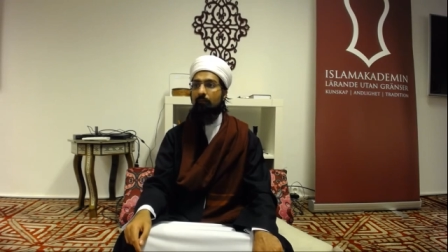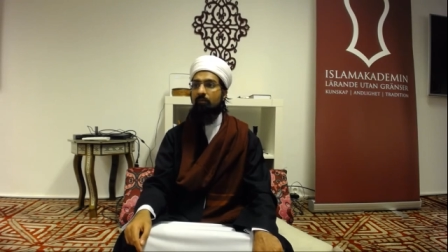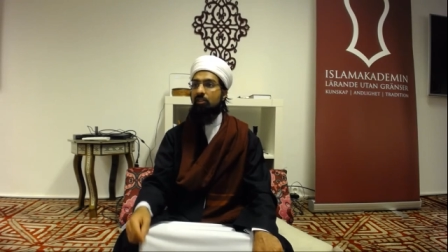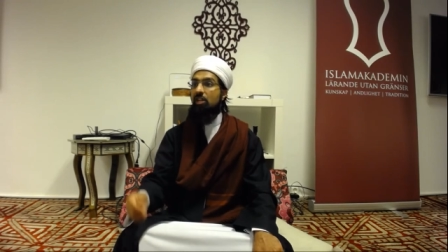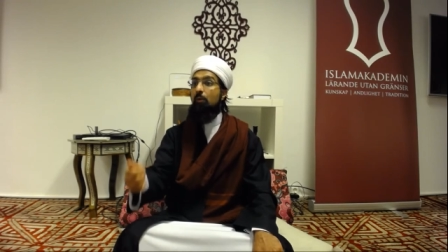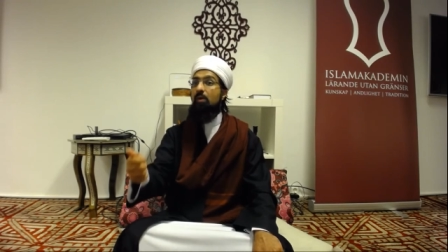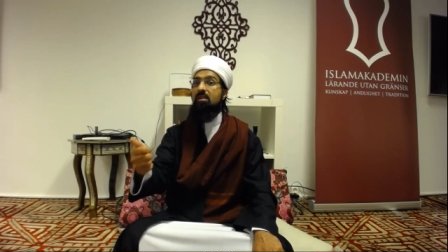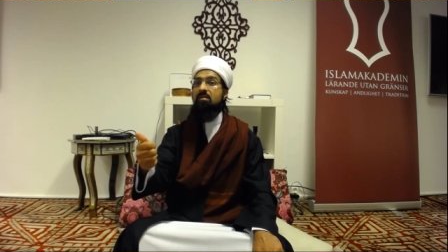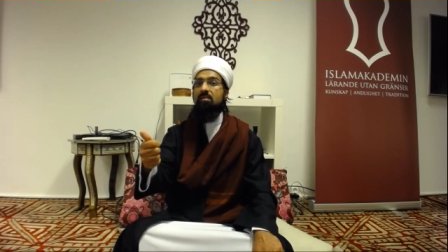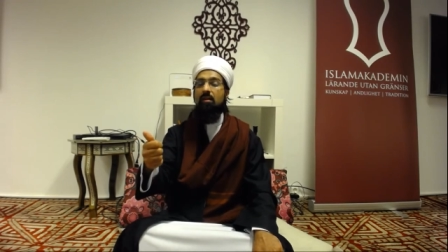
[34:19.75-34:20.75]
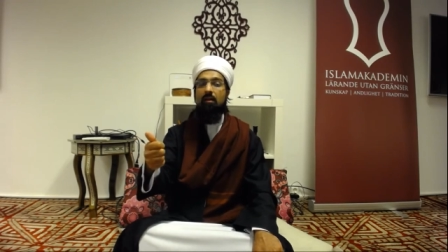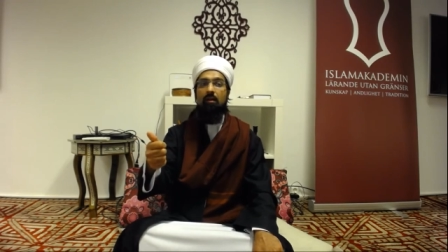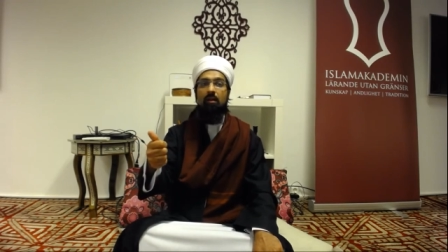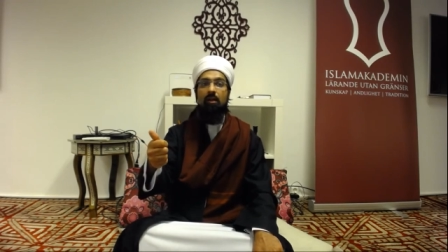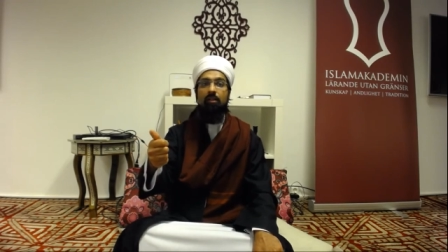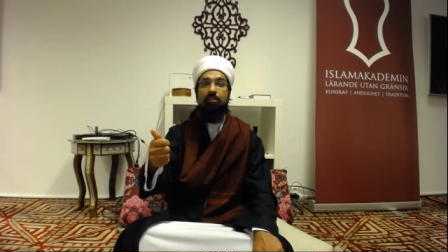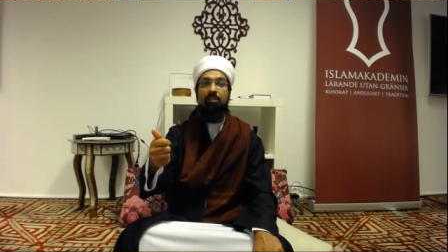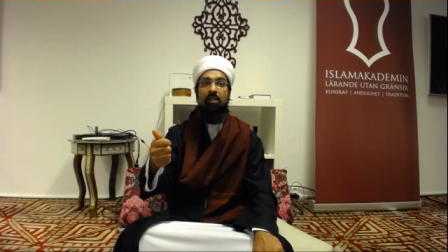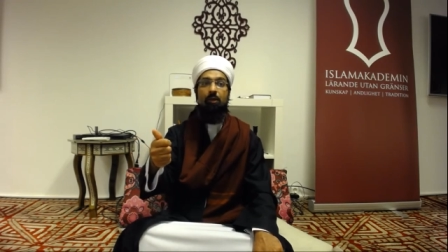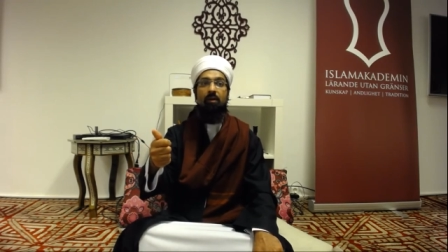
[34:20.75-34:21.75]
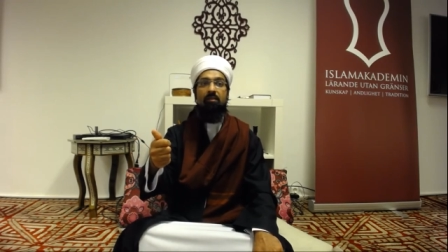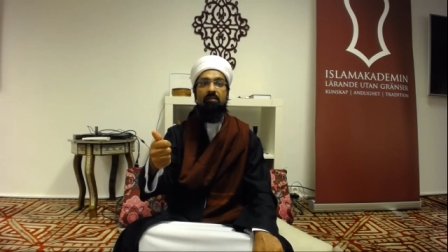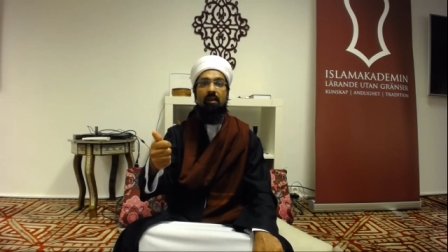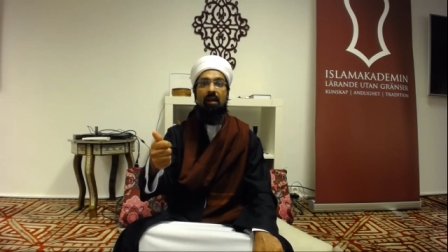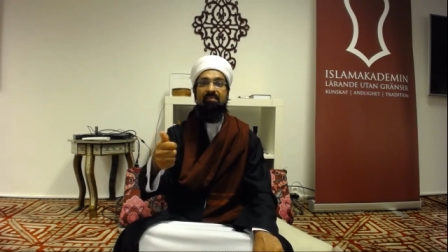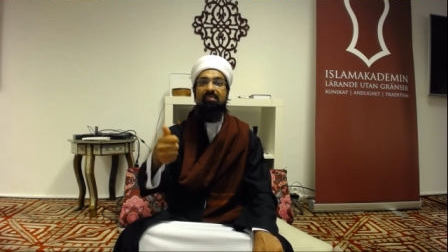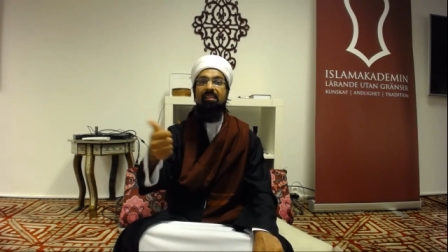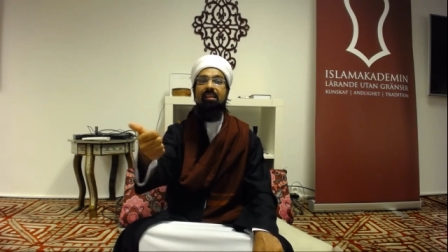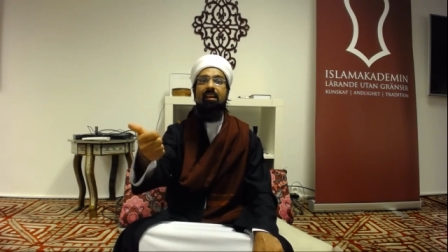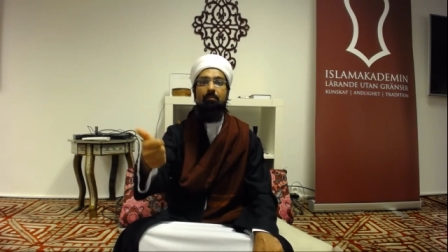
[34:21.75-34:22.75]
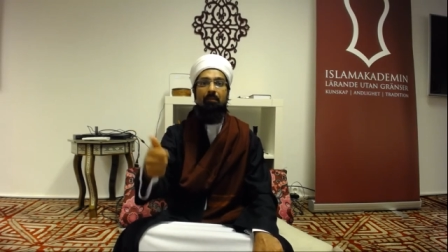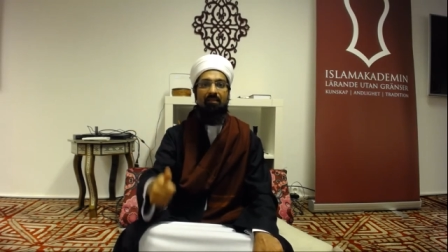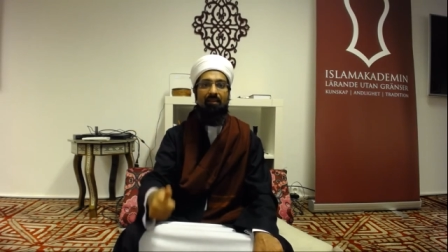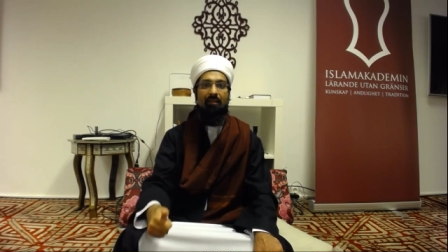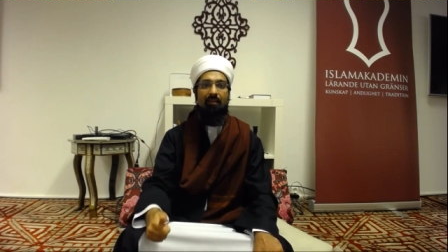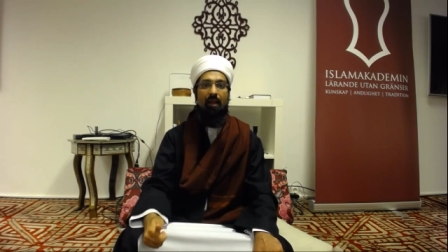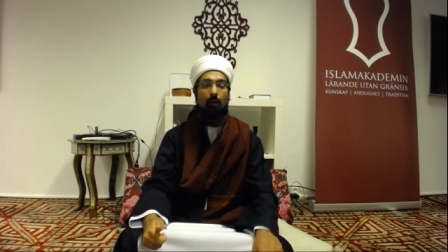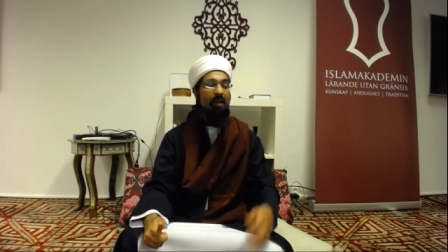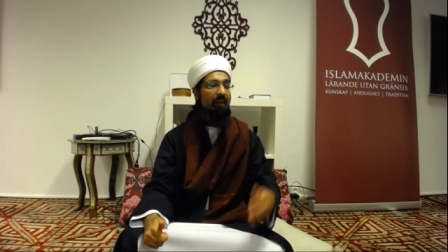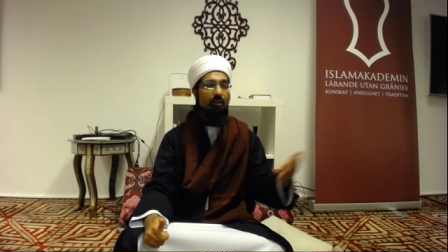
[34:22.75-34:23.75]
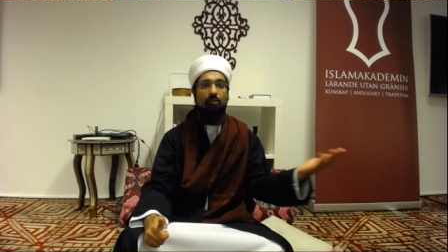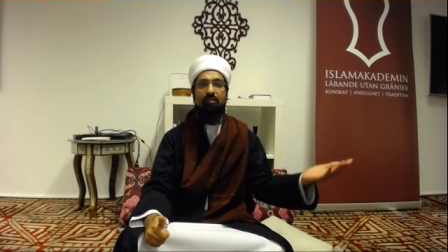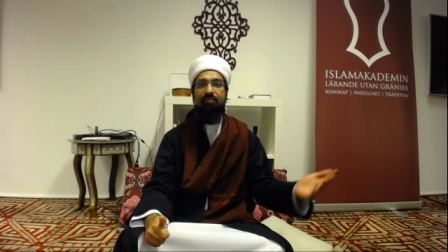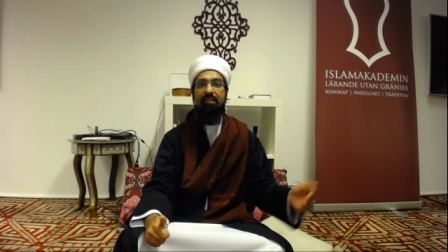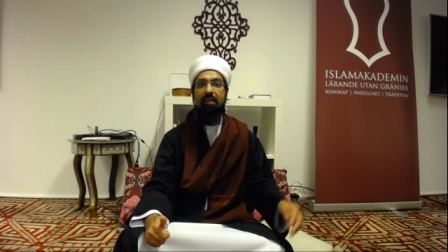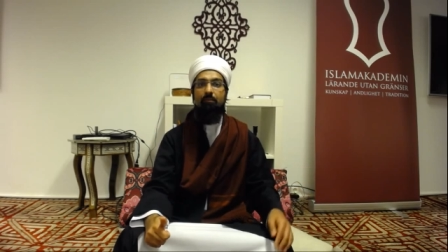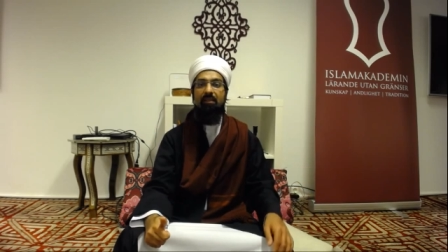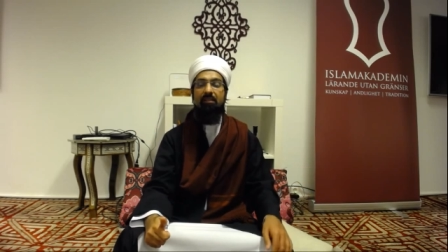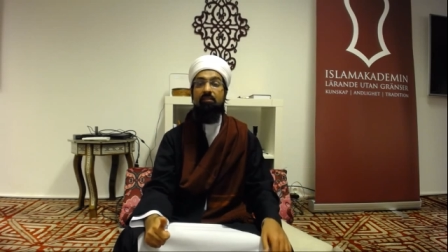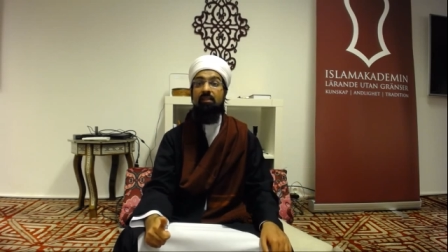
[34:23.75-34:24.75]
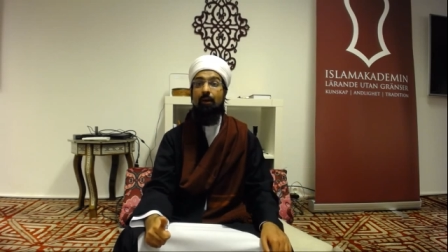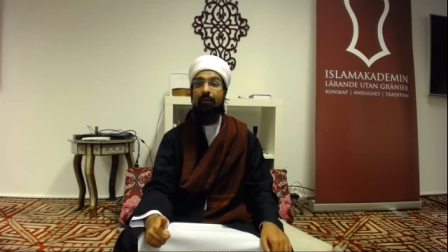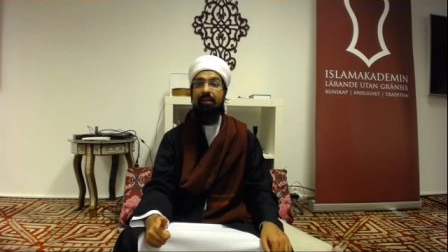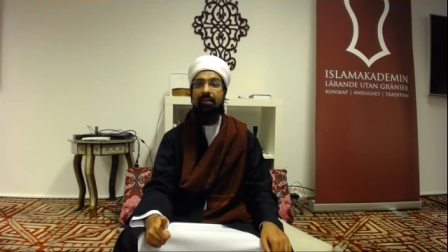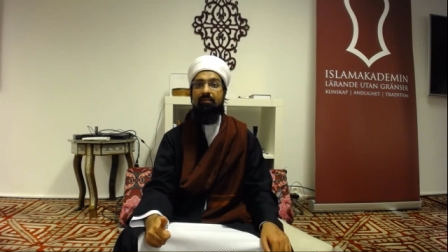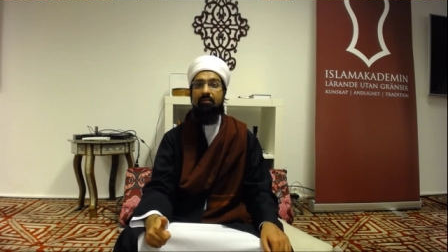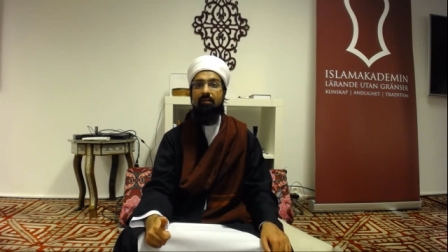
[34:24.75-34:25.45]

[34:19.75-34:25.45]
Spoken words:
She was a single mother. And we have lots of single mothers nowadays.